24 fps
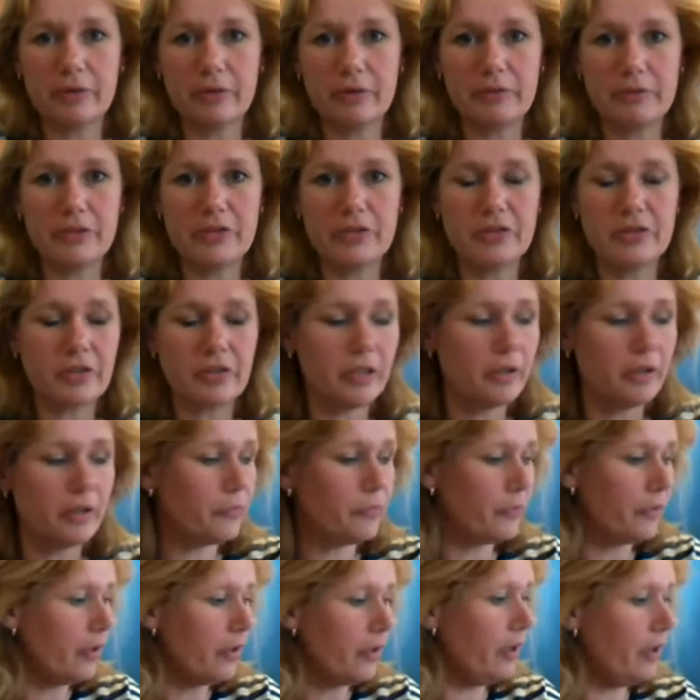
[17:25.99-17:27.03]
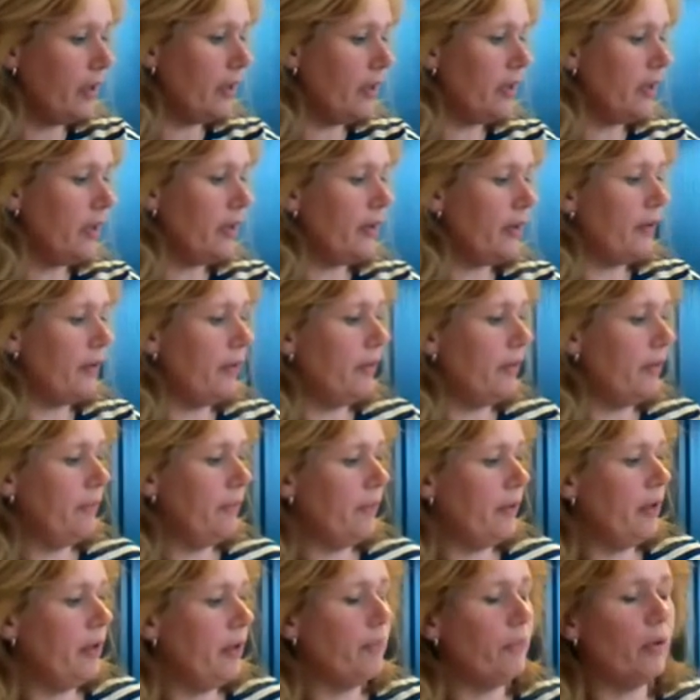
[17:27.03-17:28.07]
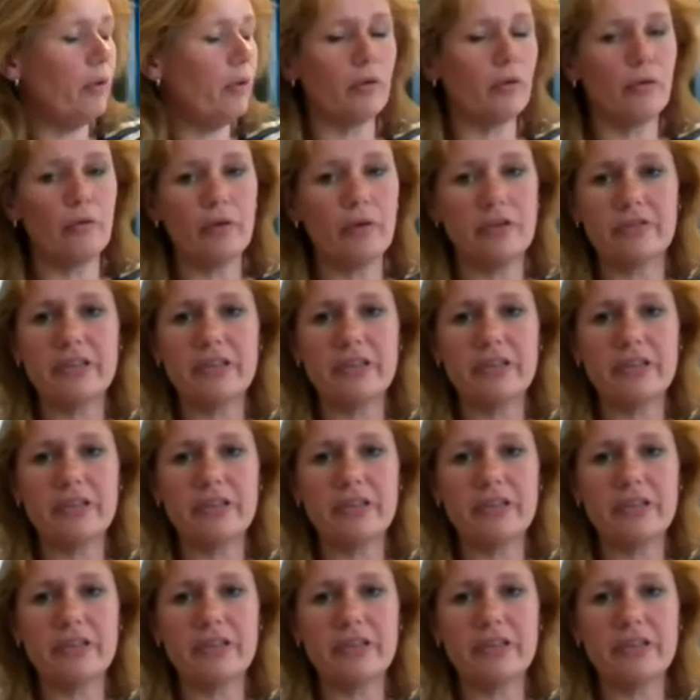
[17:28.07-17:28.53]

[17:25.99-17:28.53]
we receive a model,